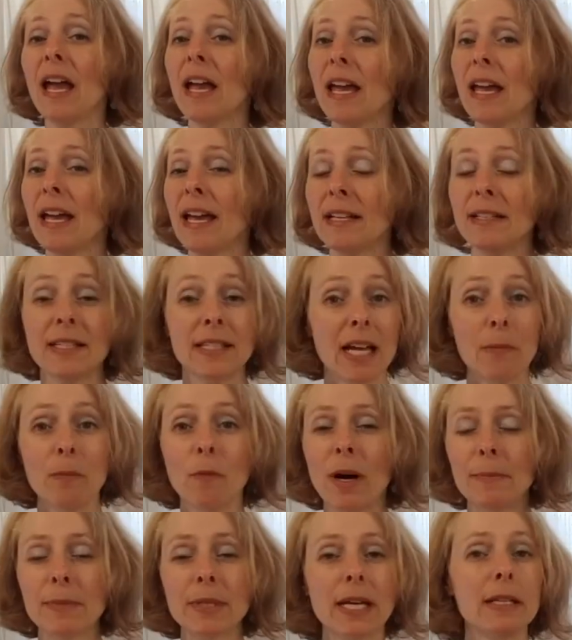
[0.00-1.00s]
And some
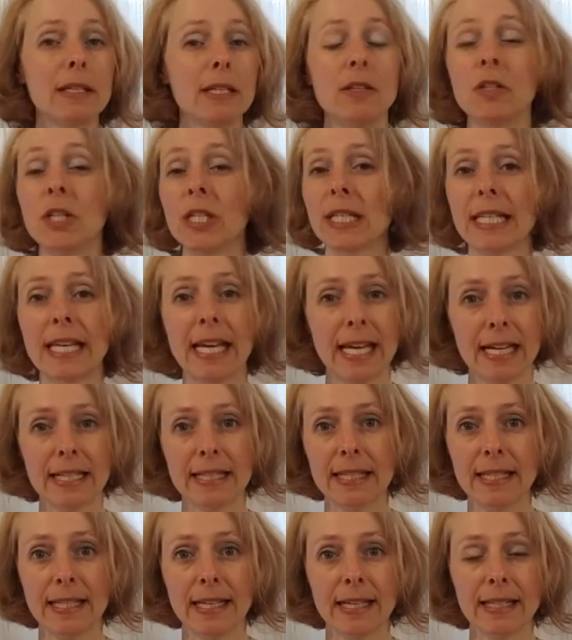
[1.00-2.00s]
websites you just can't
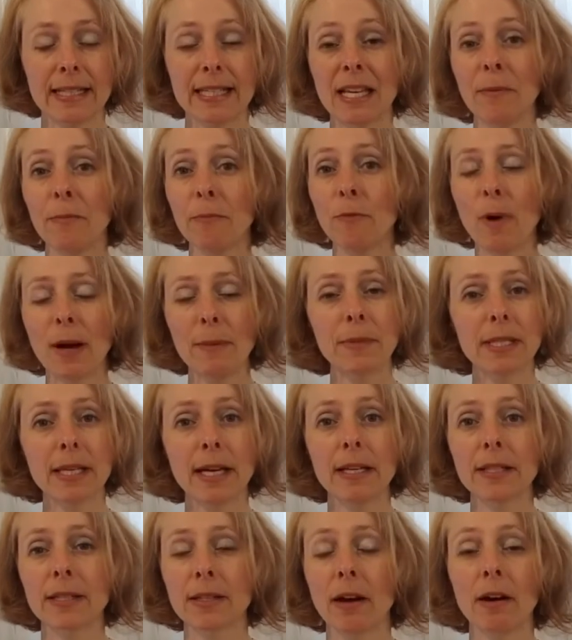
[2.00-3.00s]
see it. Some
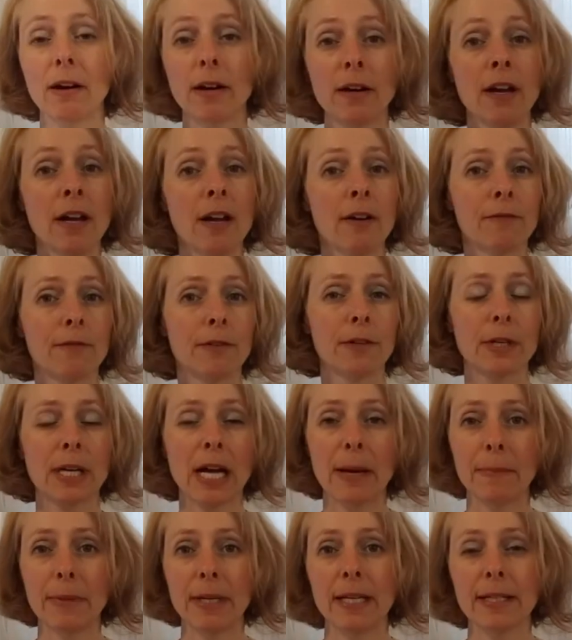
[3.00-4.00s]
websites are for
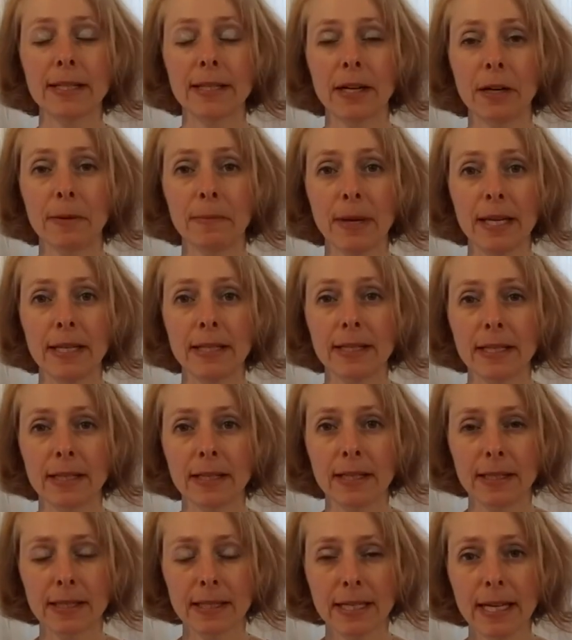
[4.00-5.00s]
companies that are based in the
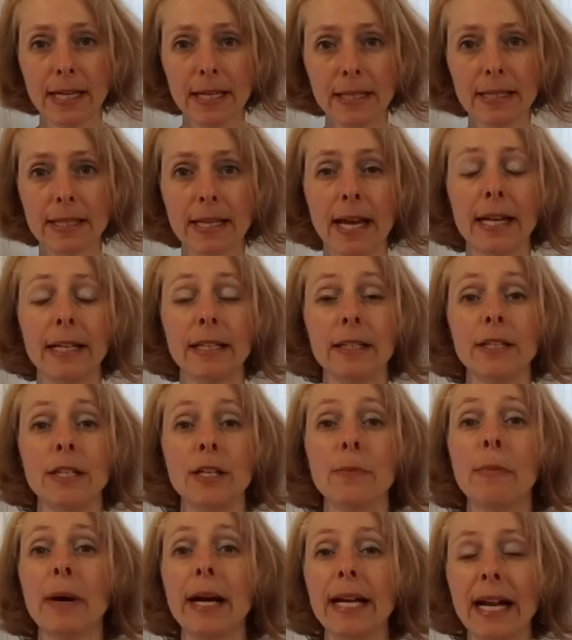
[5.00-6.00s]
States, and you
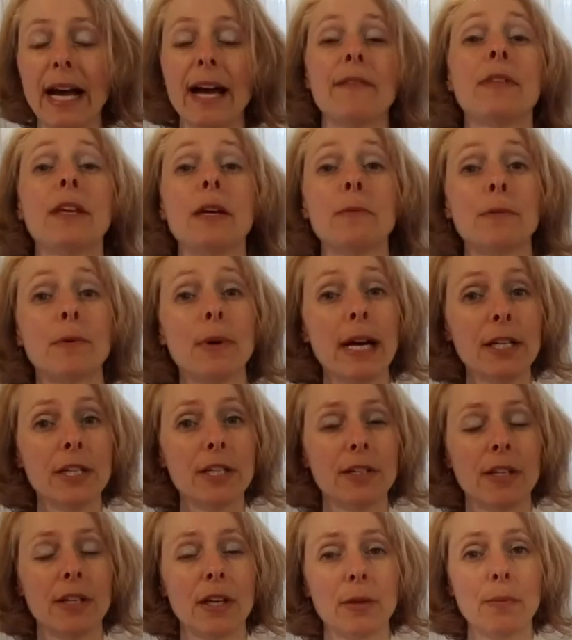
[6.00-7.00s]
might have the
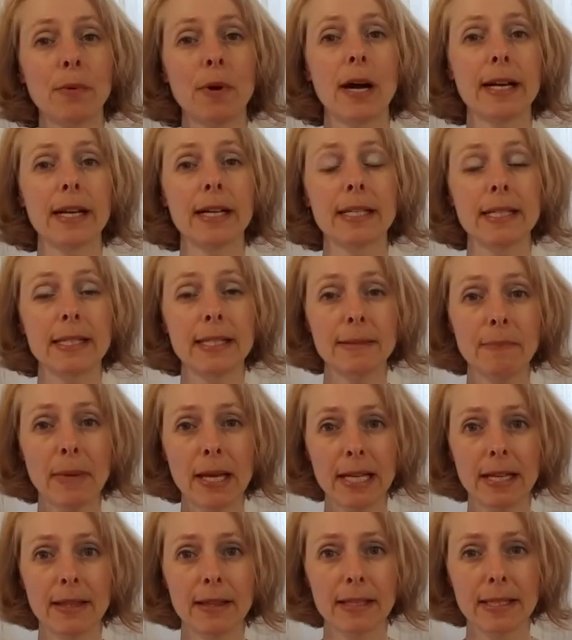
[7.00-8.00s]
impression that the product is
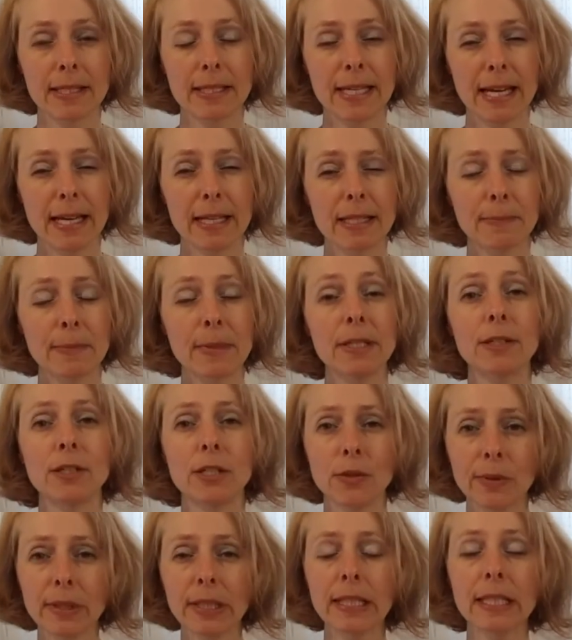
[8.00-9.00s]
made in the States, but
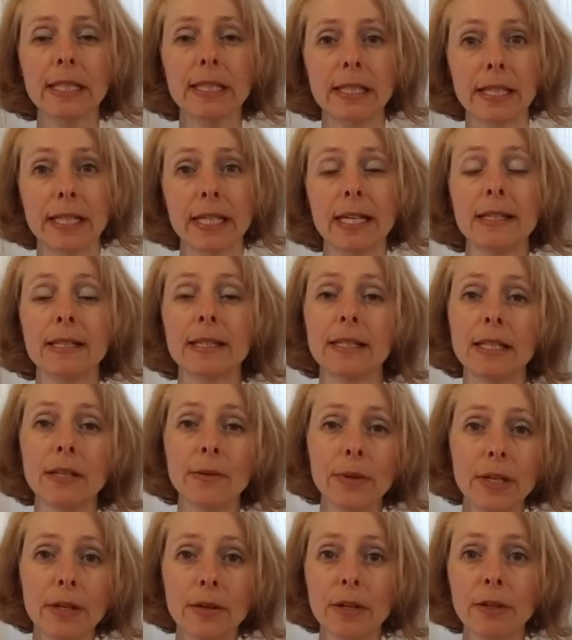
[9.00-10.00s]
do a little digging, see
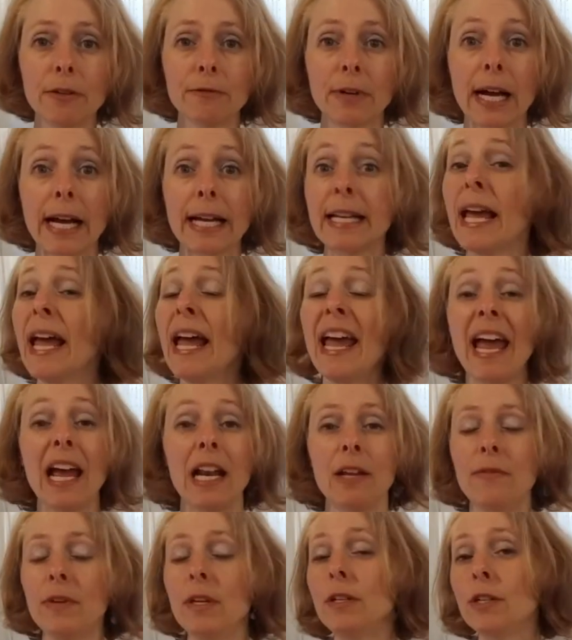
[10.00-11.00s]
what you can find, and
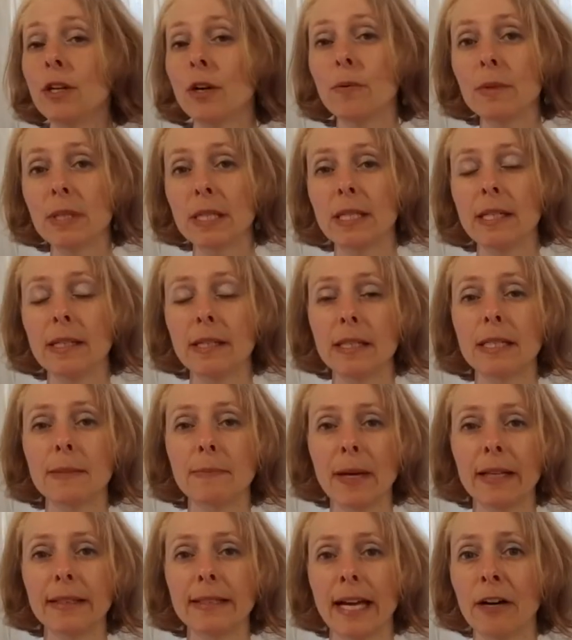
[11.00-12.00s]
if you don't see it
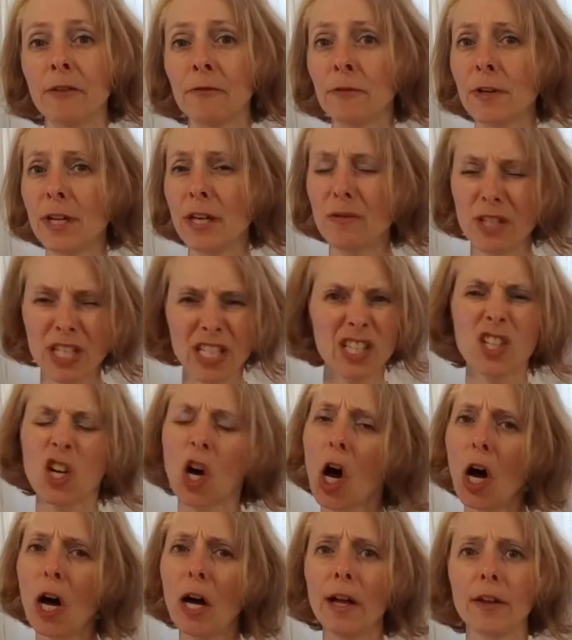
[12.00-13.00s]
spelled out for you, just
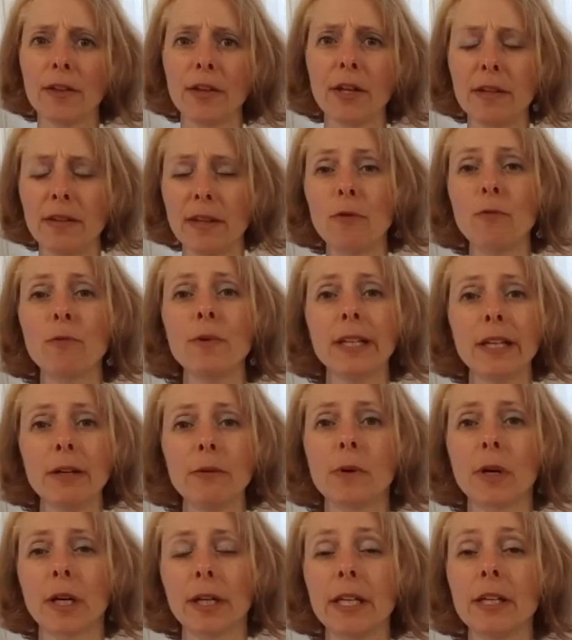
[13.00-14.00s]
call. But they really
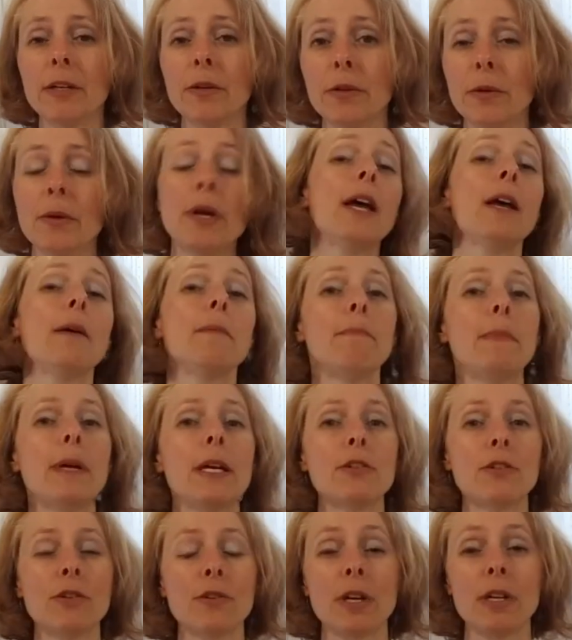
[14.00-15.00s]
want you to make
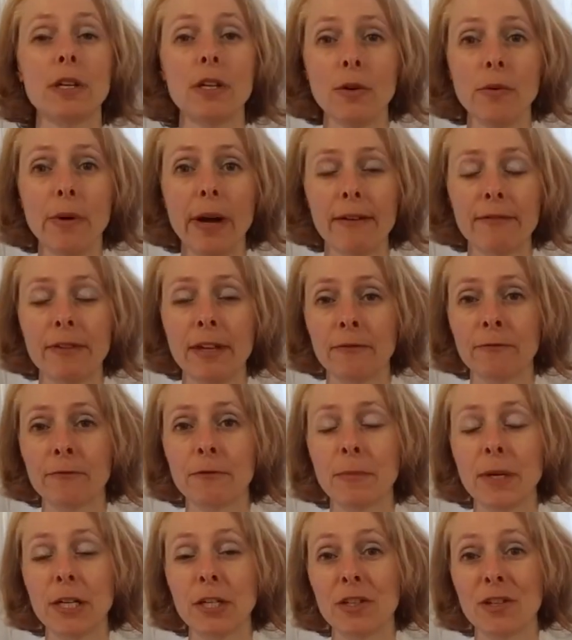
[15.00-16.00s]
sure that you have the
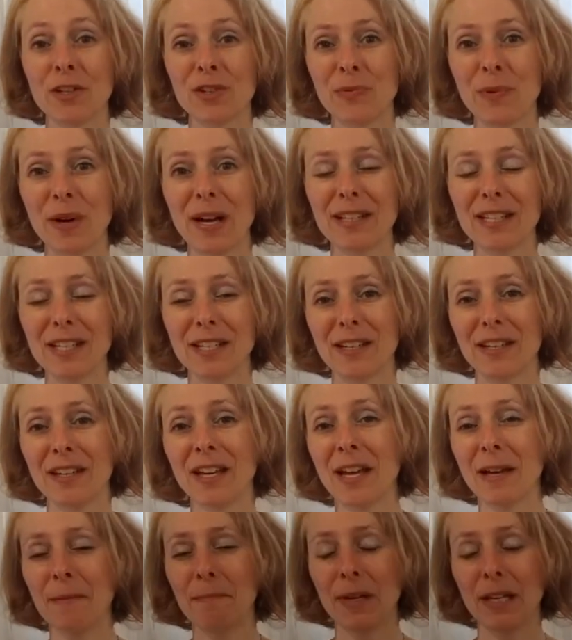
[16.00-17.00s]
information as well to
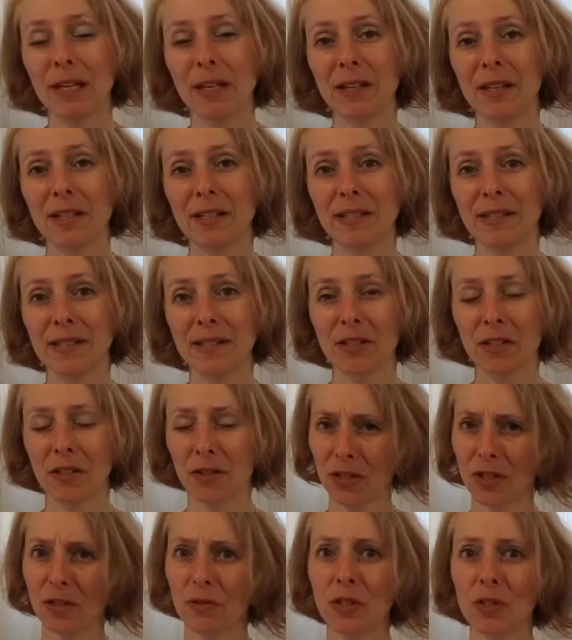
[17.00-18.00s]
make a good decision,
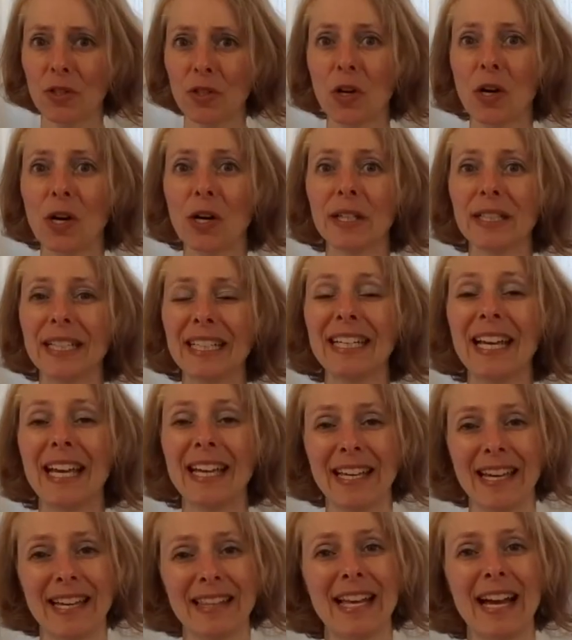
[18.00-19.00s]
so just call and
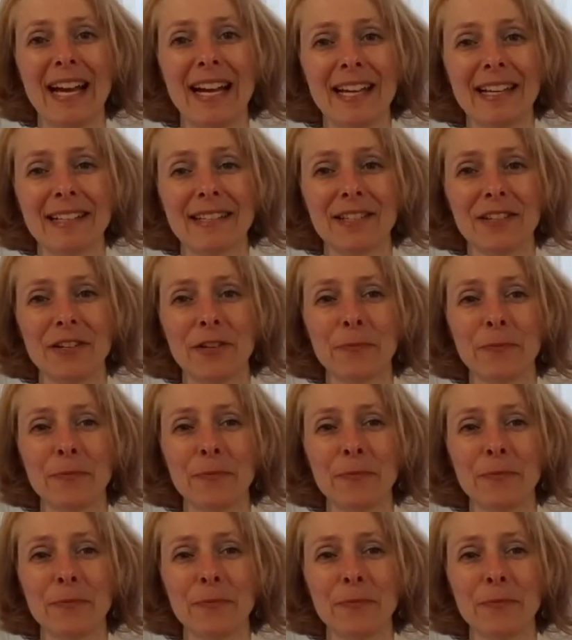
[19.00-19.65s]
get that answer.